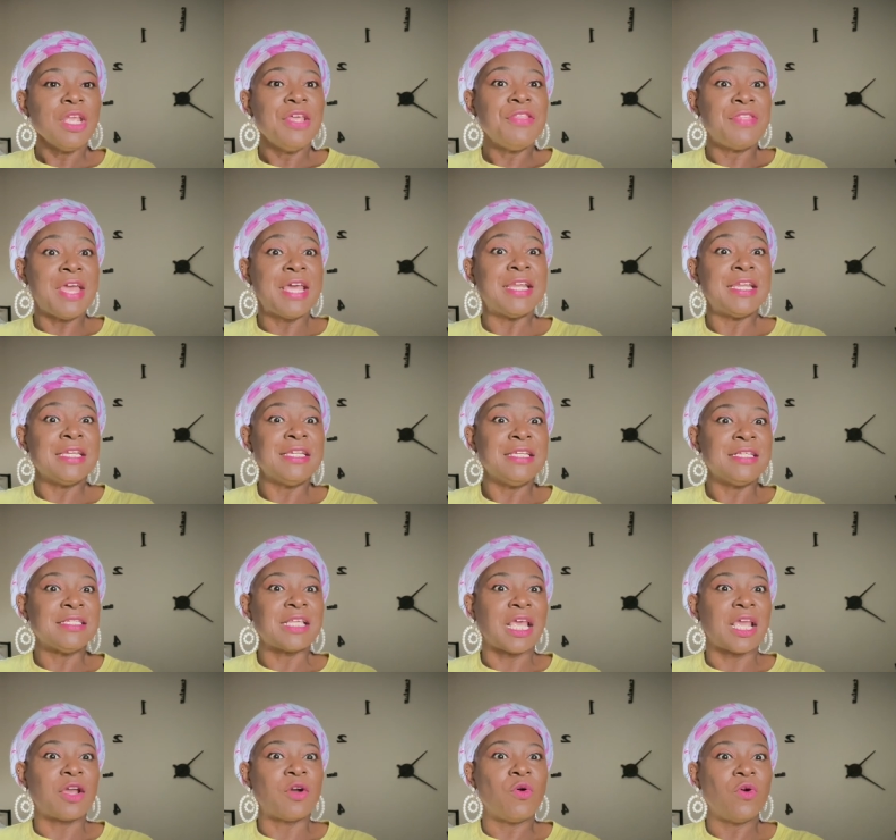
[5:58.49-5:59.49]
that it is
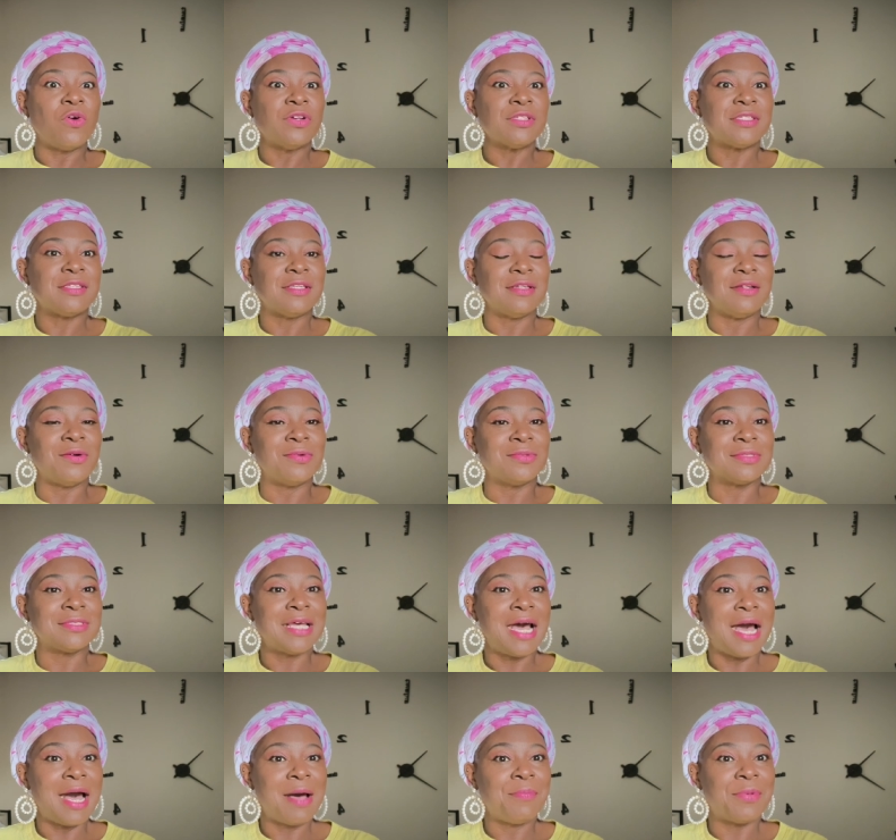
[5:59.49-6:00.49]
a corset on
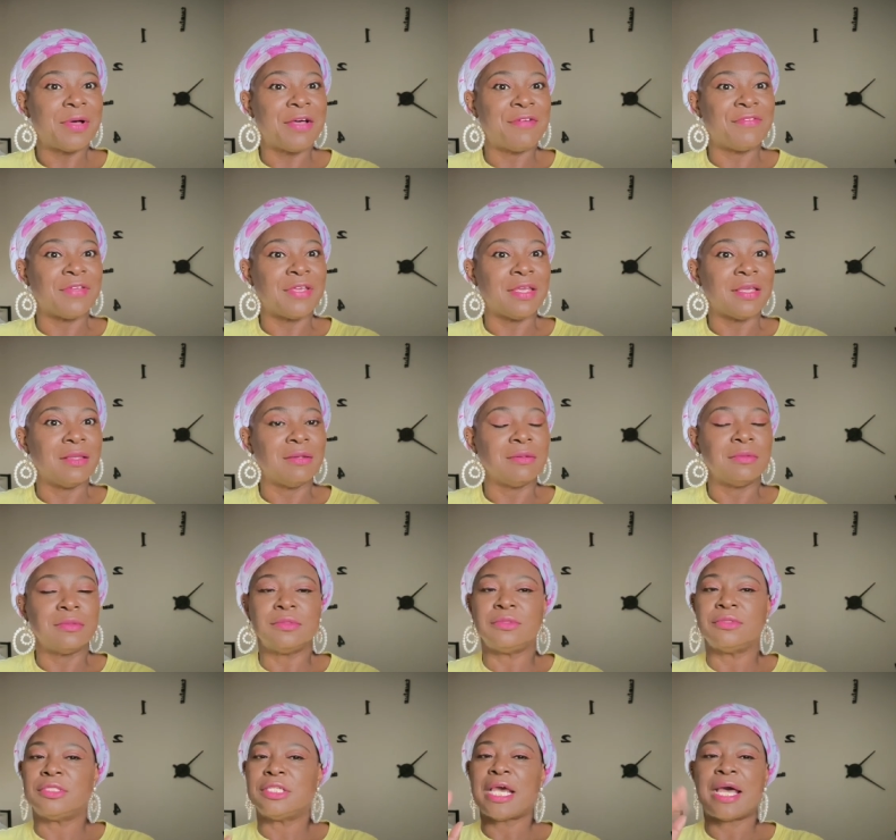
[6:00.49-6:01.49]
top of it.
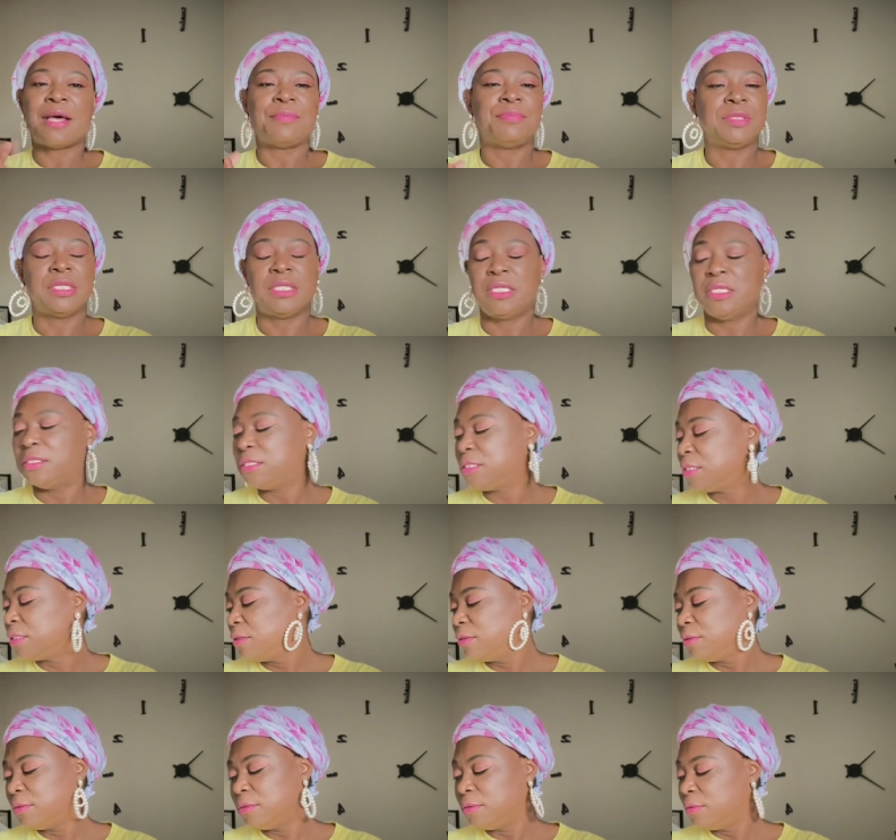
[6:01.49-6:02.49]
Child, please.
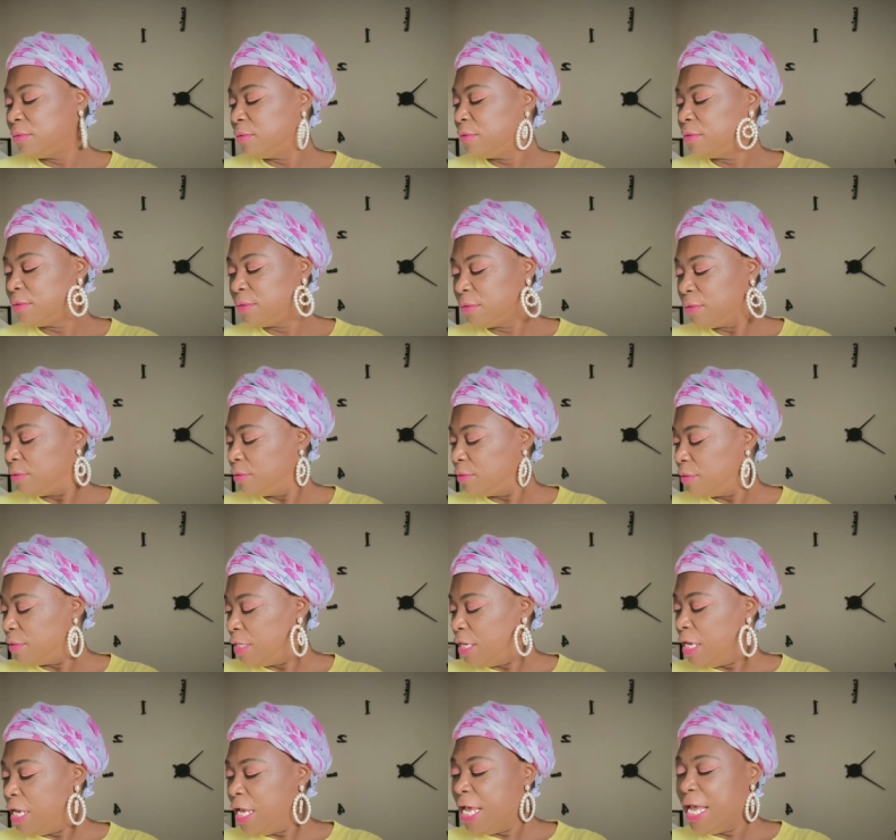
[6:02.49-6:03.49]

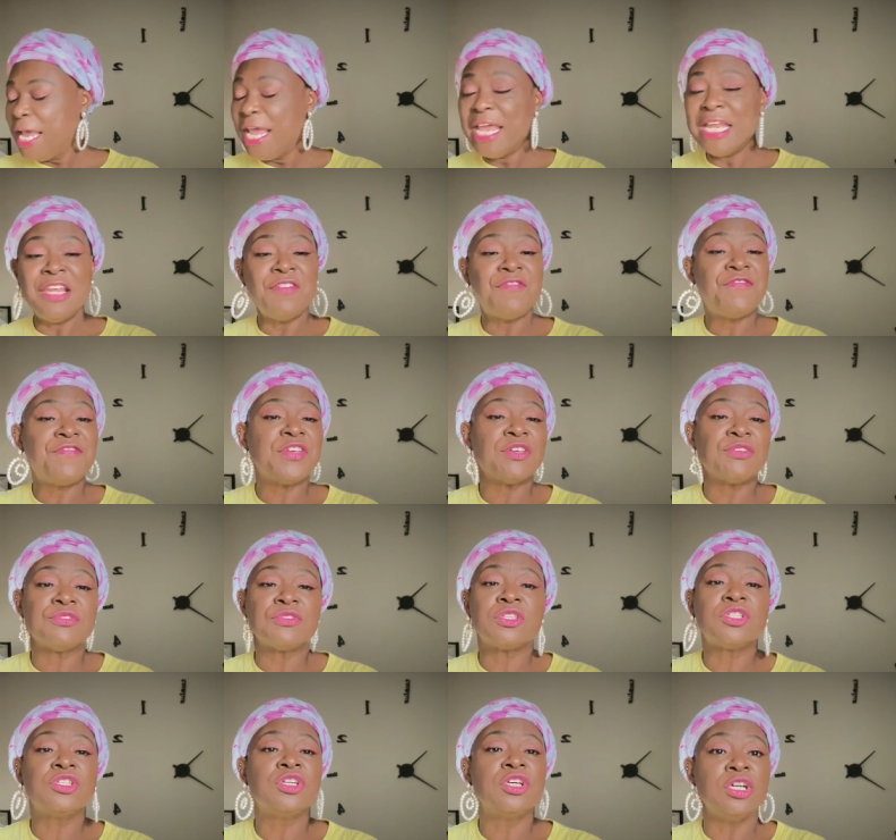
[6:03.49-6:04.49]
And it
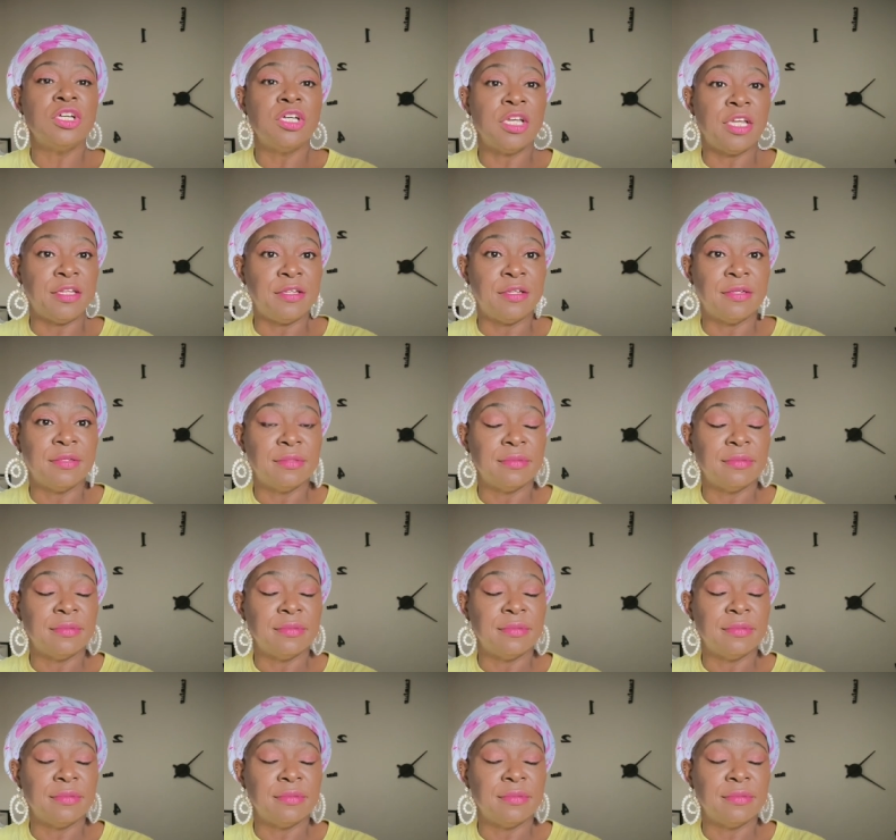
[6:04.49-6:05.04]
feels good.